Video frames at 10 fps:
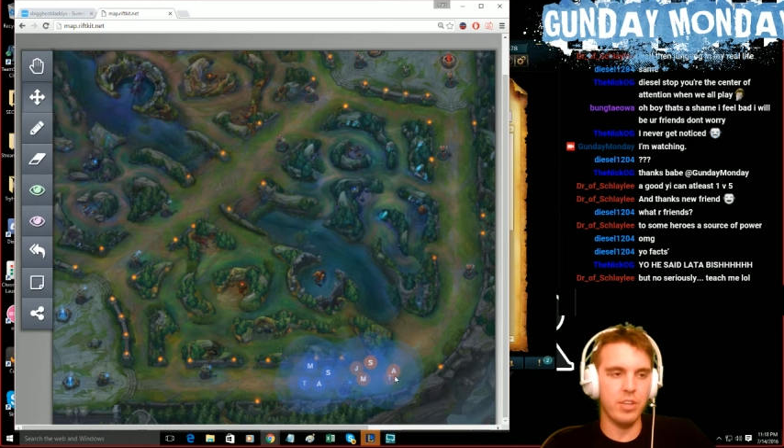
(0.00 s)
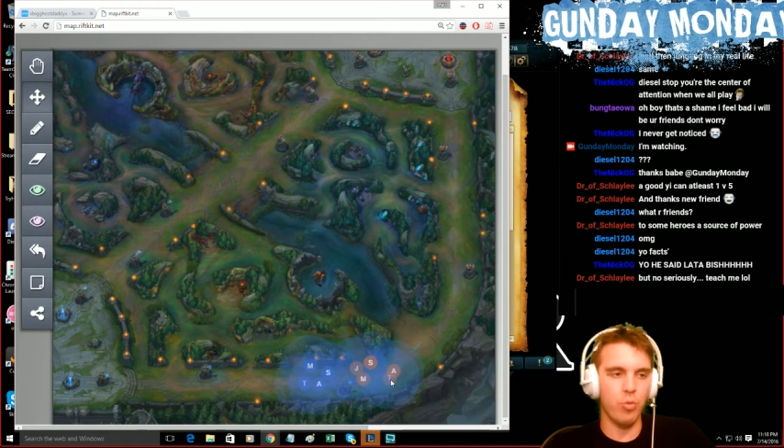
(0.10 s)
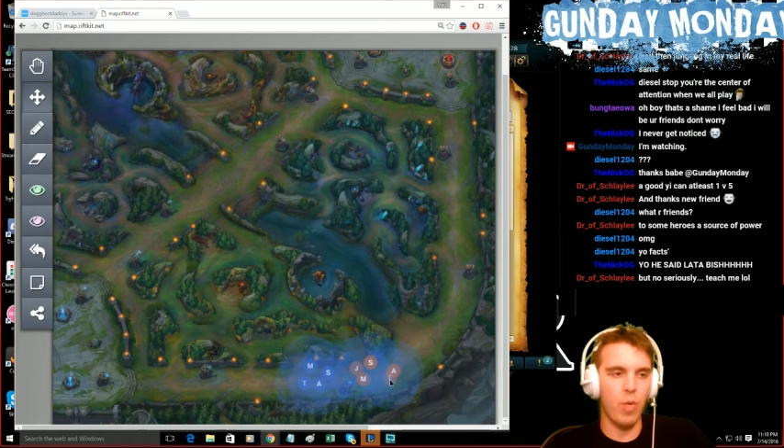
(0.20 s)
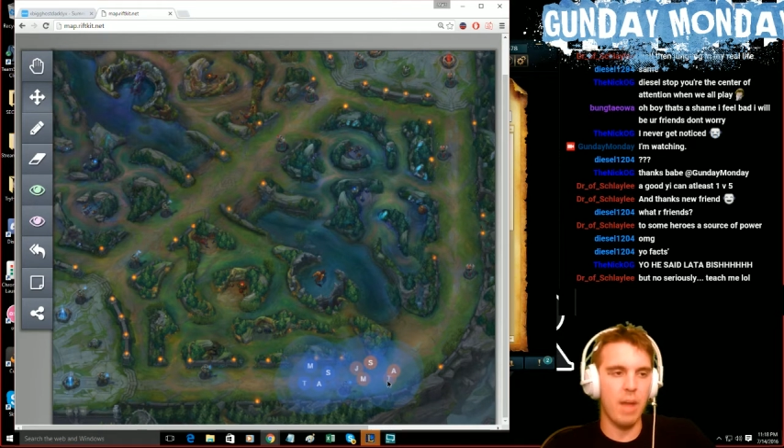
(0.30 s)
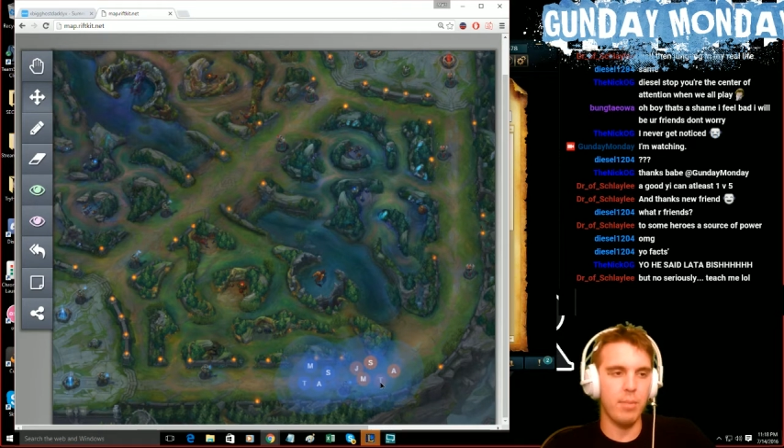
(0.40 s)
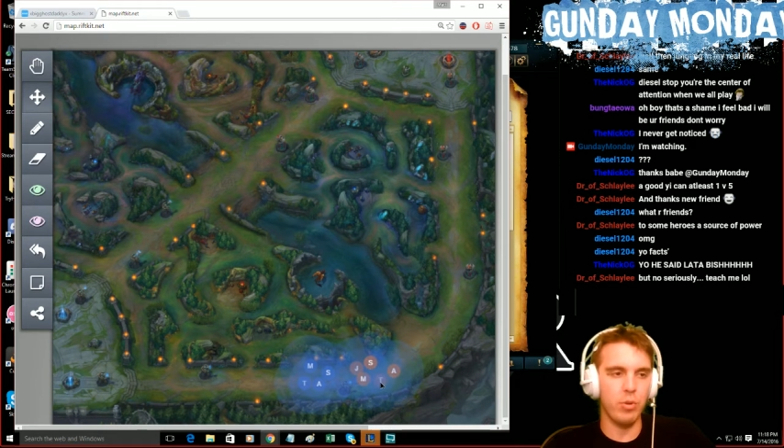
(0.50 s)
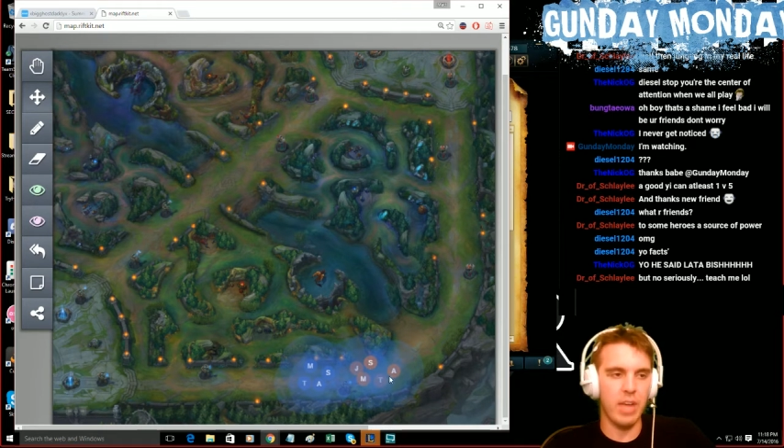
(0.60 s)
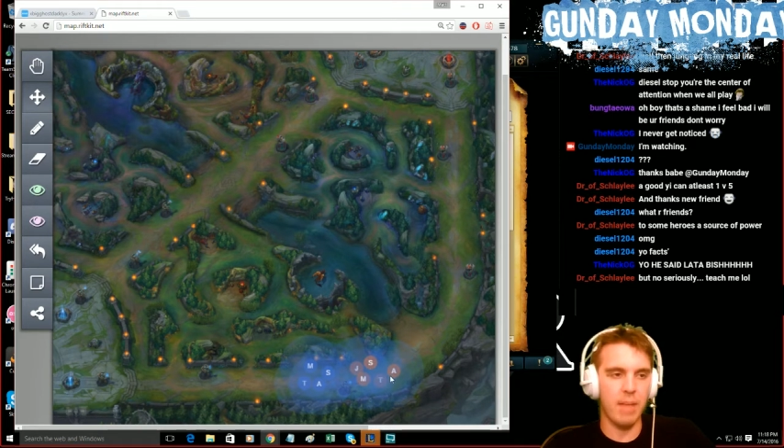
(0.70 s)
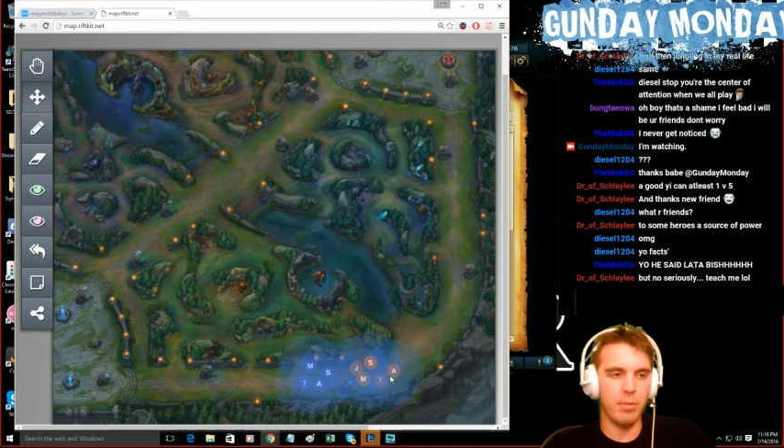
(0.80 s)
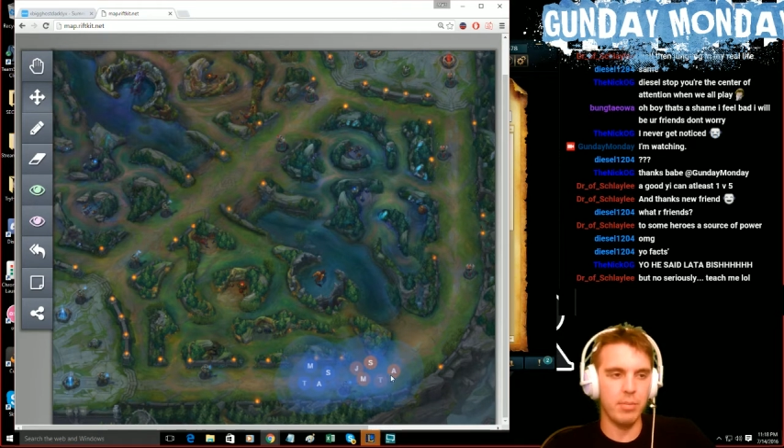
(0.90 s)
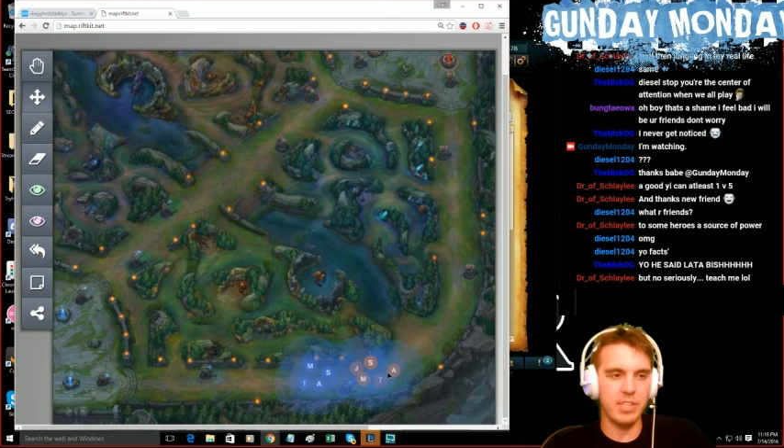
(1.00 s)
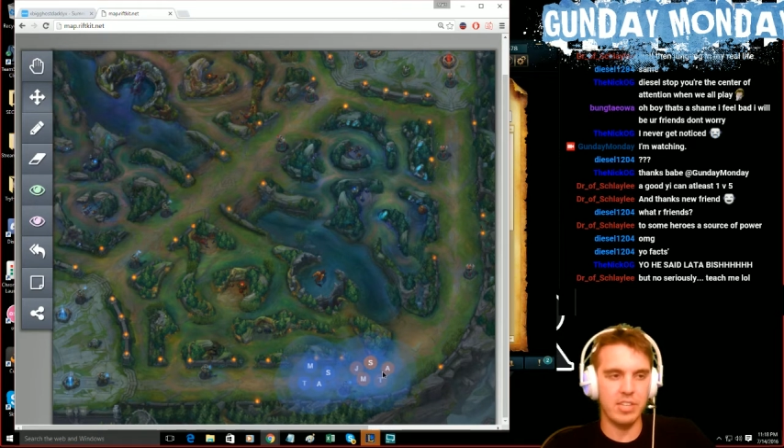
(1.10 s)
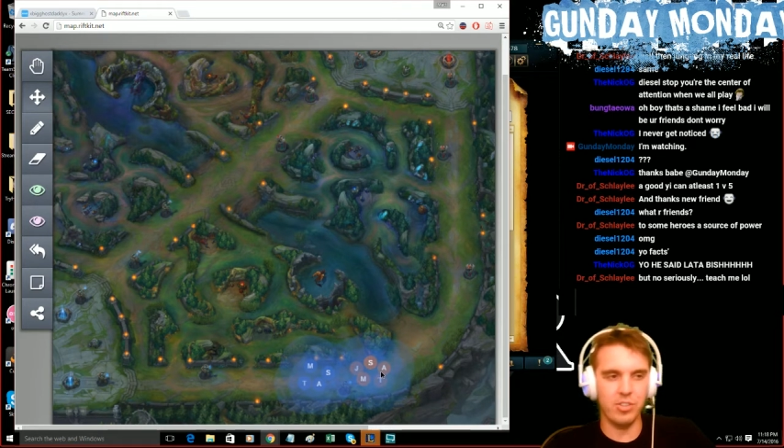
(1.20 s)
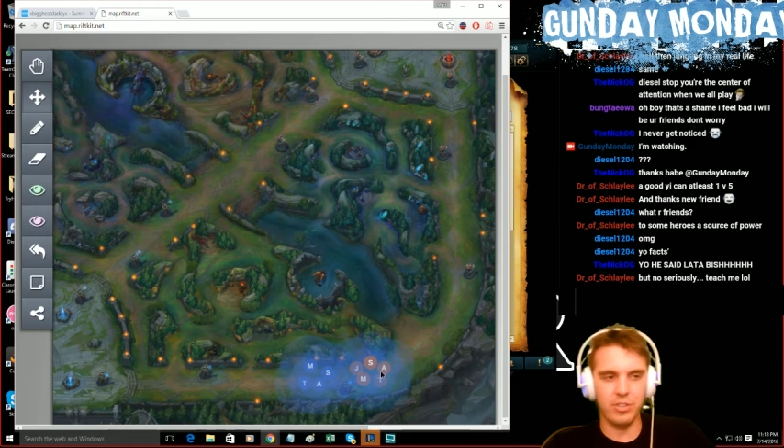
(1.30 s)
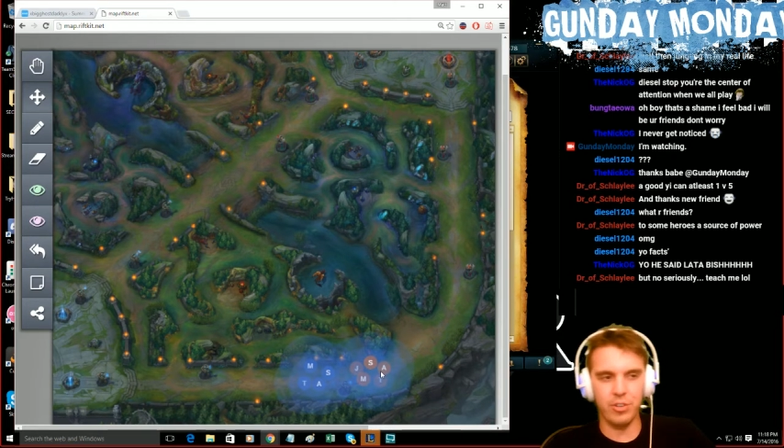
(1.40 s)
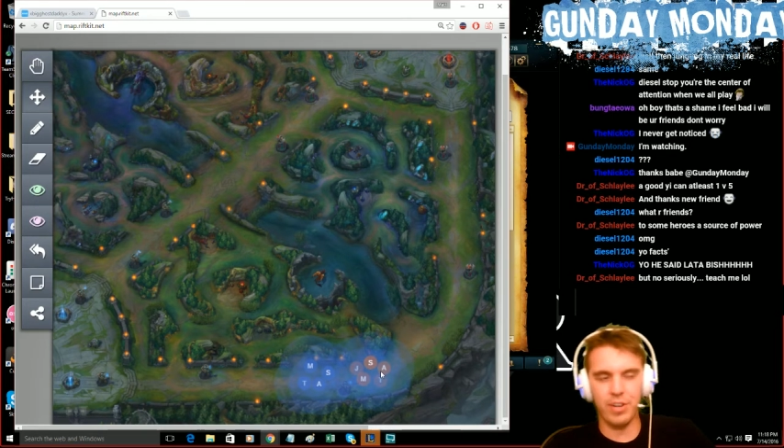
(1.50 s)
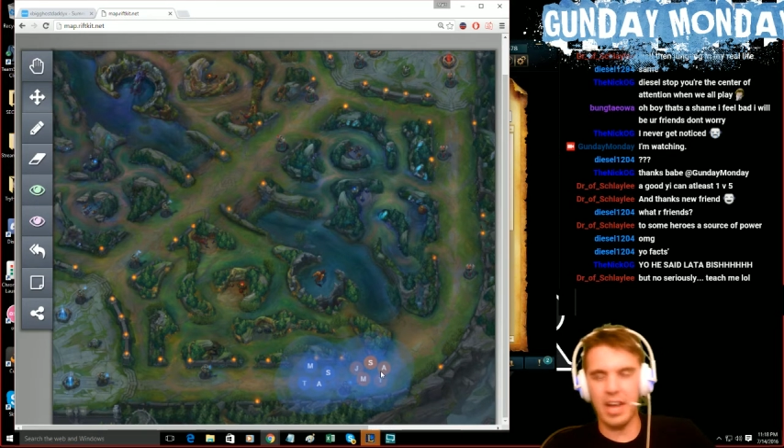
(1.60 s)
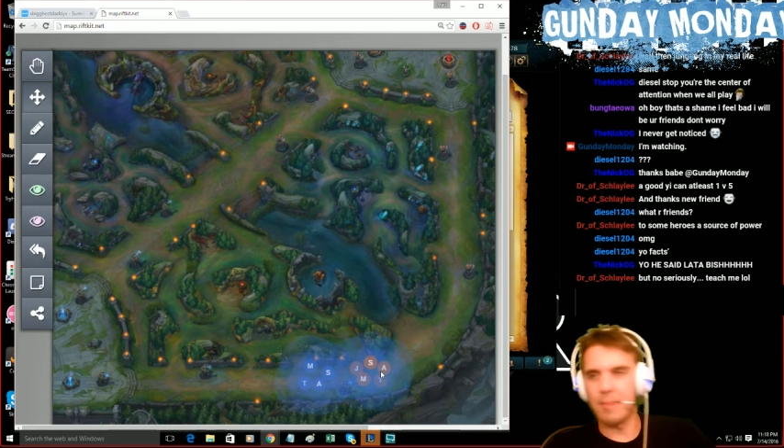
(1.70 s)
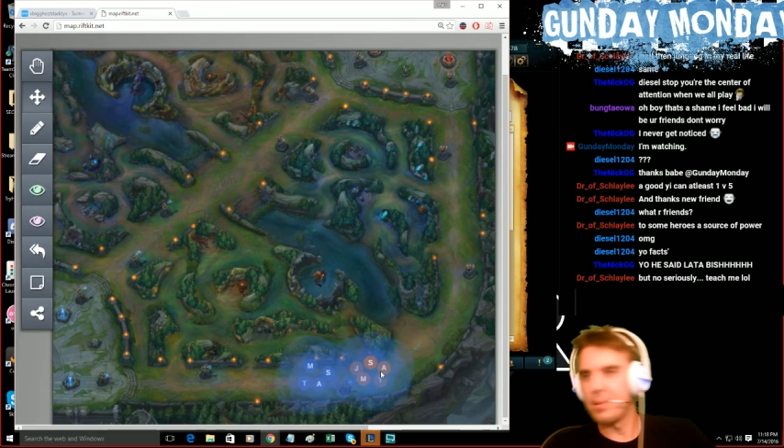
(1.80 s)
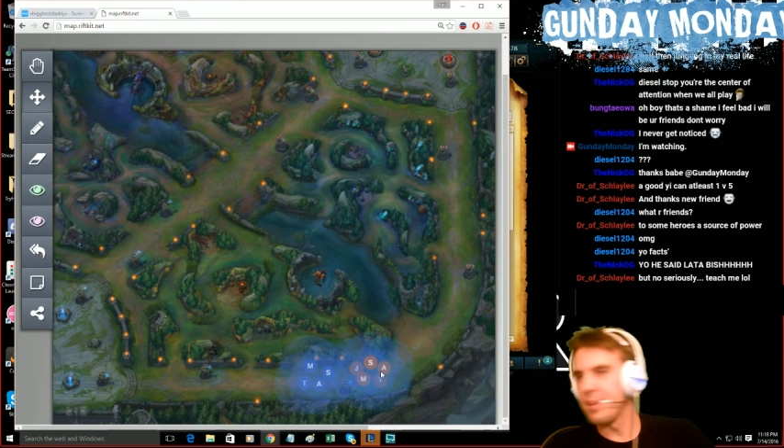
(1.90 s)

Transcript: wombo combo potential in your comp.